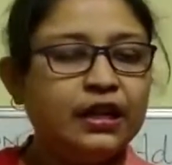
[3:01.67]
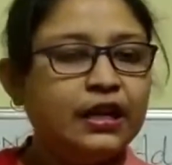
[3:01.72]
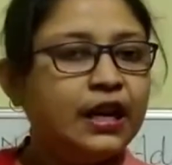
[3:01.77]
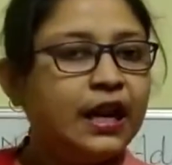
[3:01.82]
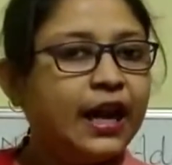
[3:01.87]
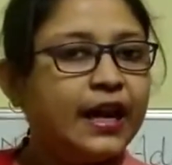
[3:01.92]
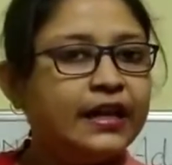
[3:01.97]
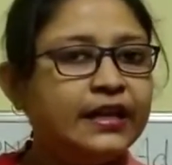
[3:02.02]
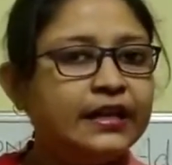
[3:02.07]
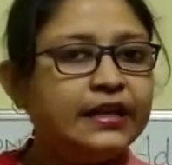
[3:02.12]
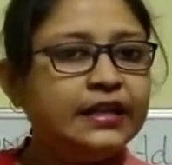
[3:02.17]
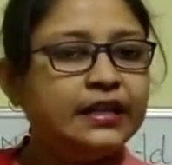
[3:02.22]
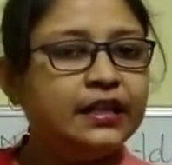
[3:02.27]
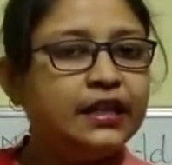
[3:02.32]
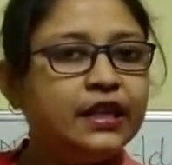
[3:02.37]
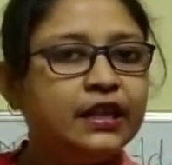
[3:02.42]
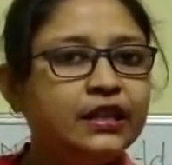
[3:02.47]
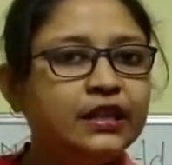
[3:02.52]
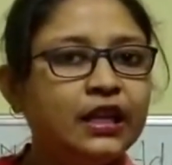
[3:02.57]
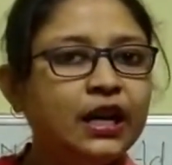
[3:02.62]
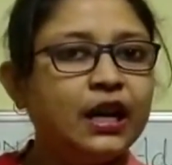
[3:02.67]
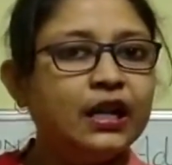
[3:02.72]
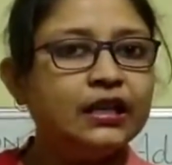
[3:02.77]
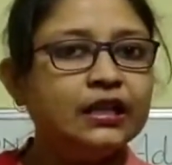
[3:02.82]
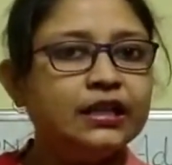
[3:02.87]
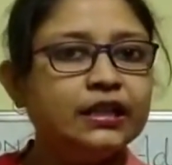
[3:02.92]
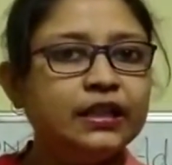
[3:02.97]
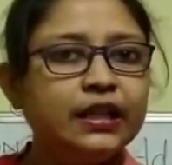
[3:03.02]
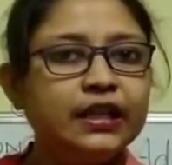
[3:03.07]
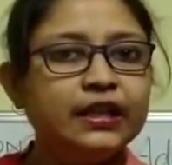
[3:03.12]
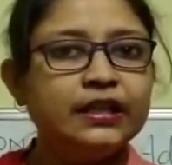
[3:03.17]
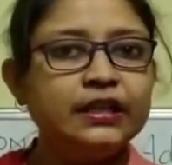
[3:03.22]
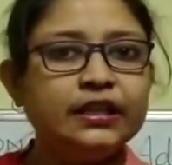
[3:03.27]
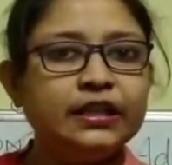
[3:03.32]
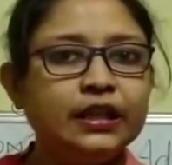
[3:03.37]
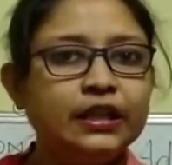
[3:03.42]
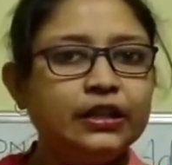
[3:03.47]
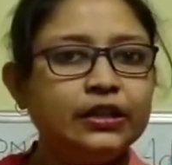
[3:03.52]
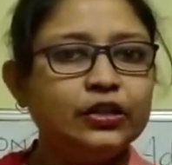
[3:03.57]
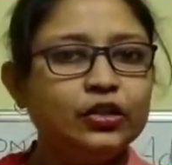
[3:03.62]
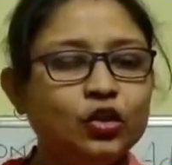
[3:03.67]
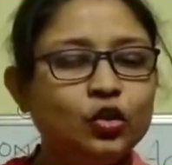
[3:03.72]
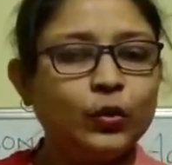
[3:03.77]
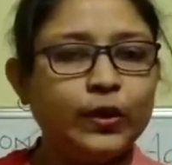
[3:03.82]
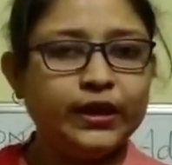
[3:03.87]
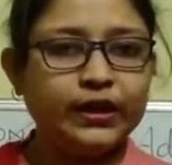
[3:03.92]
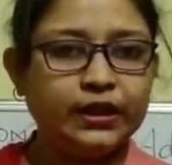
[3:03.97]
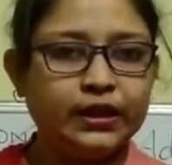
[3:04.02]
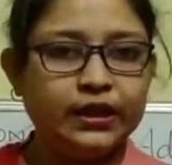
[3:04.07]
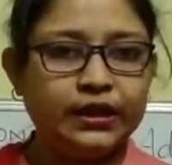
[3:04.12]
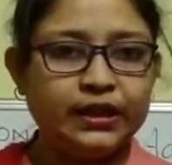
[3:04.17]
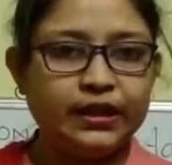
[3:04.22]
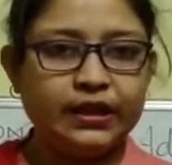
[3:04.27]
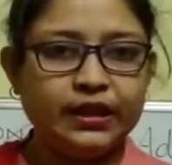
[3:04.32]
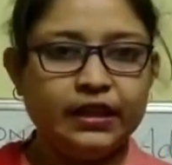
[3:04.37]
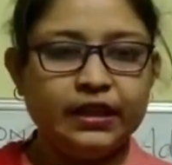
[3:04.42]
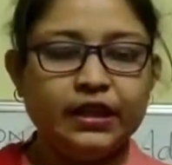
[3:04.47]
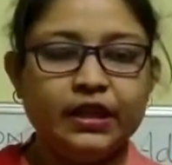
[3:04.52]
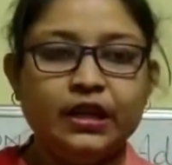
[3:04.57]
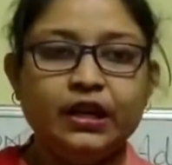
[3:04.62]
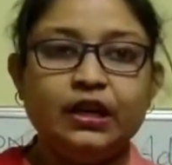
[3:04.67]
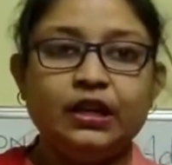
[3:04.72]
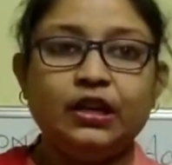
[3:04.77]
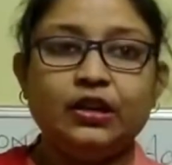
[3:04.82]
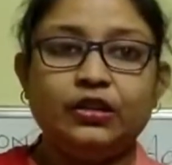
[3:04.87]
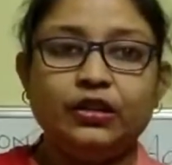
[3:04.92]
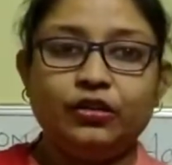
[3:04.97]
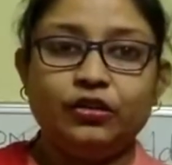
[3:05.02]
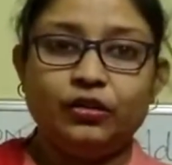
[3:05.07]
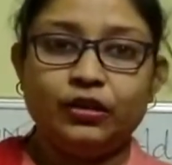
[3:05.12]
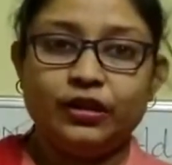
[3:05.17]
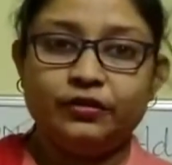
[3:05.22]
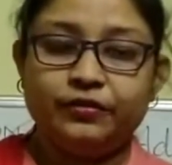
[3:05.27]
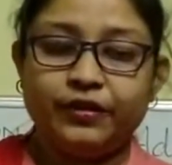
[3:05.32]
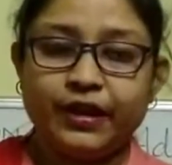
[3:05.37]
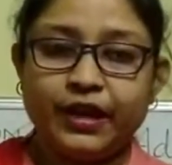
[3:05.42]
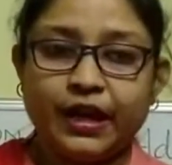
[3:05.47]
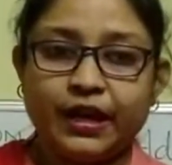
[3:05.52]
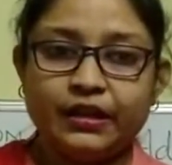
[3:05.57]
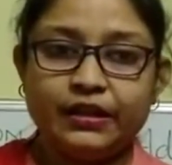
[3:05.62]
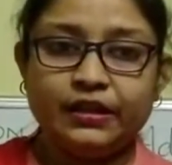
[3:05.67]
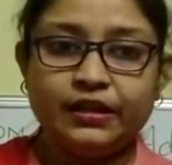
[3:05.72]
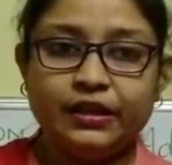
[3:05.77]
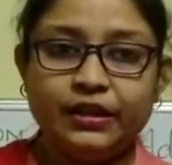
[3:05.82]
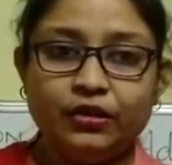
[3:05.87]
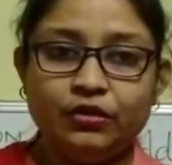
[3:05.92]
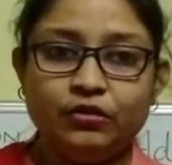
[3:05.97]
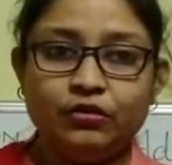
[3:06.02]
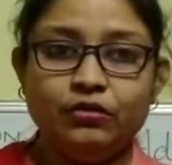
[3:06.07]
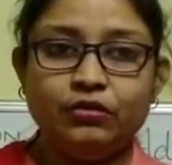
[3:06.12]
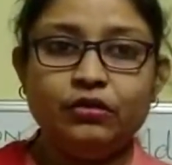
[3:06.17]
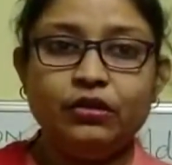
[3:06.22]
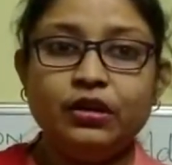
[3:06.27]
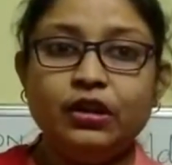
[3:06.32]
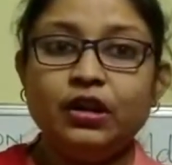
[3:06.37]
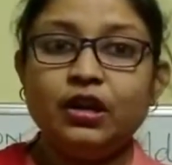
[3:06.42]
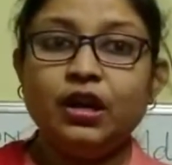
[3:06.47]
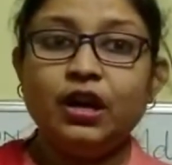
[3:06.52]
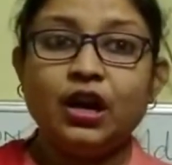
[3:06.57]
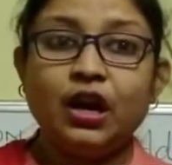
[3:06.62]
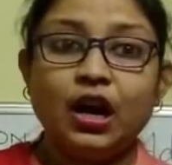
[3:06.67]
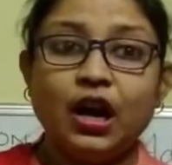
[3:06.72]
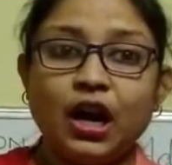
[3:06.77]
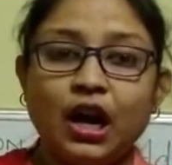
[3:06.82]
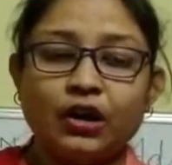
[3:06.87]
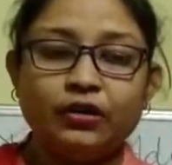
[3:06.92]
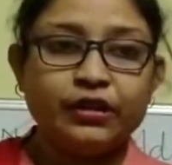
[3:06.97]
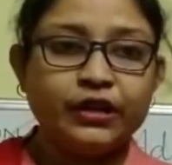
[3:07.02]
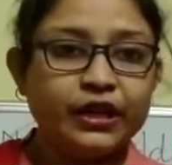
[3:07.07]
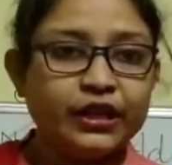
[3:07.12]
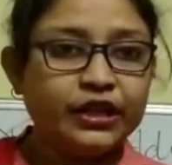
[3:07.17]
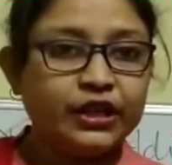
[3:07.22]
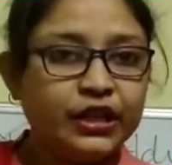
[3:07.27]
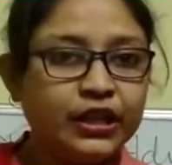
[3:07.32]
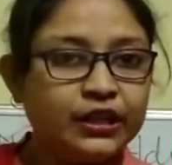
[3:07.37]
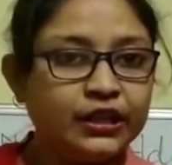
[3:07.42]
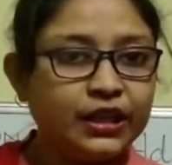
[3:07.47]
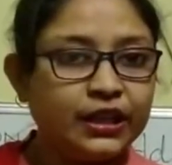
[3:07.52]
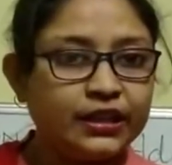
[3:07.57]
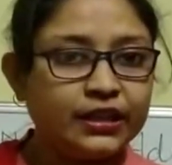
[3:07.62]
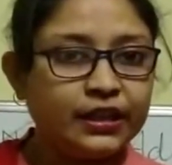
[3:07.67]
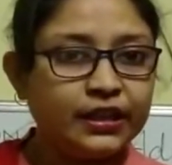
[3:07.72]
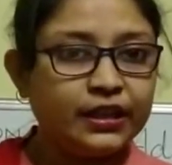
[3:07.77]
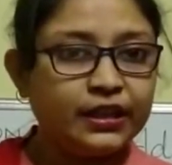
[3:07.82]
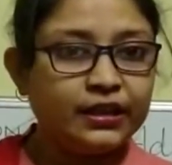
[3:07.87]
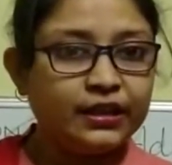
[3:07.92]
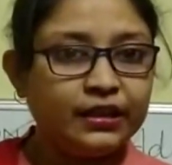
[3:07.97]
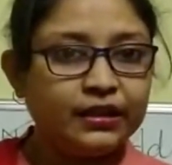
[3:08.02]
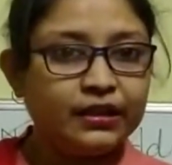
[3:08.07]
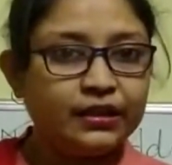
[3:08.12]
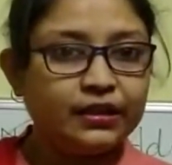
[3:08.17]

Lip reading: Like Sita sings sweetly. Now if I ask you, how does Sita sing?